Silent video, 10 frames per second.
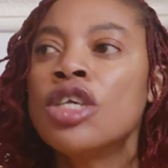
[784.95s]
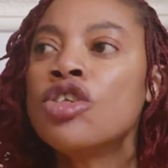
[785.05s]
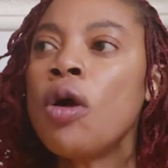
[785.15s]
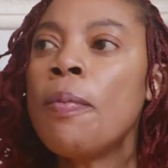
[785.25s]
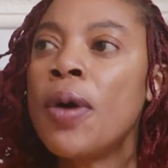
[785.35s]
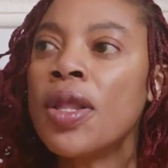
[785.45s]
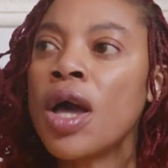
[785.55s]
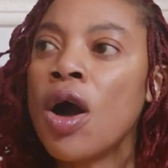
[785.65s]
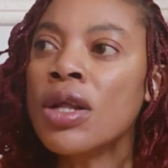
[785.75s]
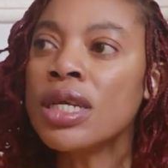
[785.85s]
So,
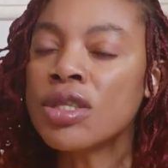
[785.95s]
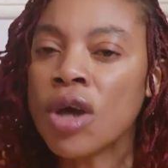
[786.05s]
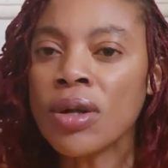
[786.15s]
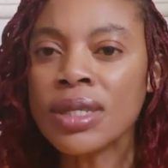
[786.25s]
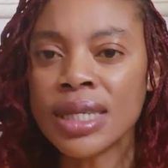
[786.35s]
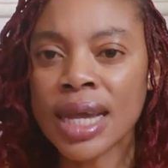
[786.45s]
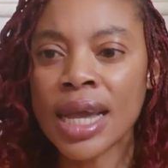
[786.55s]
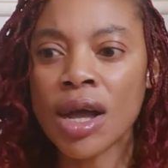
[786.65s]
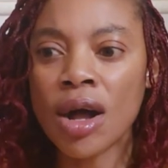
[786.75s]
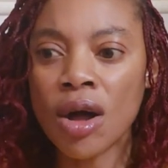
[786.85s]
but on the third
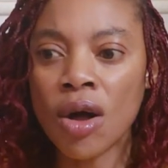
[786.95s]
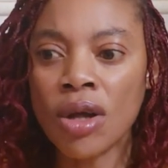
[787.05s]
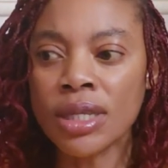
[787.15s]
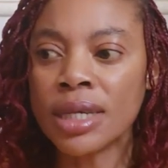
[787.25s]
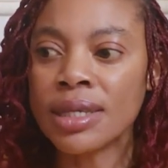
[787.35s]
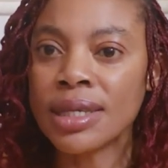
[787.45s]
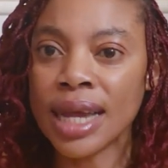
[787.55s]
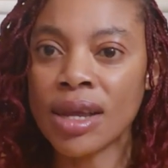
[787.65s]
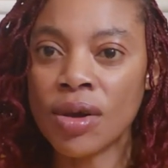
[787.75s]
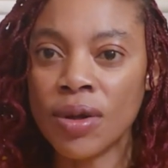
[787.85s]
day, on the
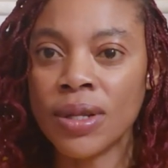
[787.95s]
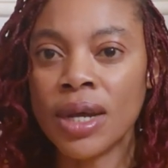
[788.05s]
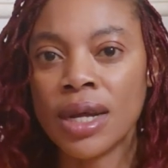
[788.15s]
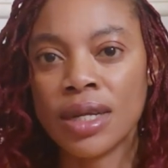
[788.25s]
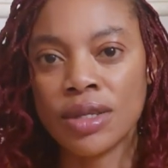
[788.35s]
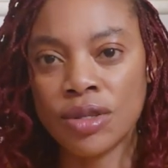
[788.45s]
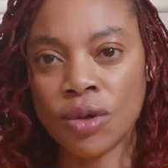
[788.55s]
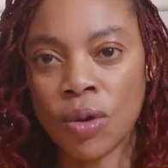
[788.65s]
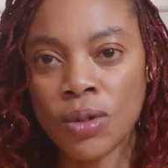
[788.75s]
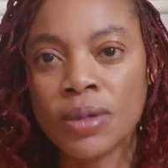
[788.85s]
second
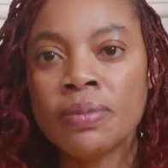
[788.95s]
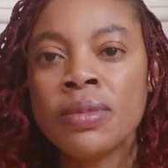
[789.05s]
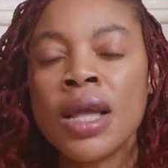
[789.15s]
dose,